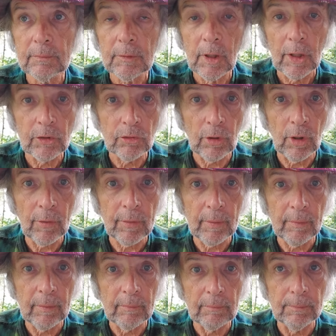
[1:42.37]
I draw
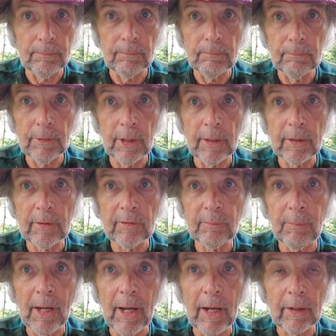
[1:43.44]
the blankets
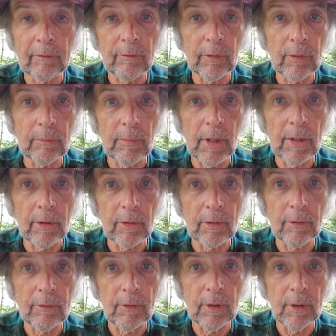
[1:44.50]
back for my
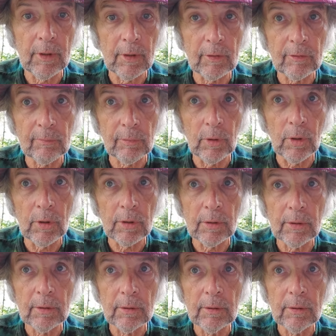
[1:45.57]
earthy explorer.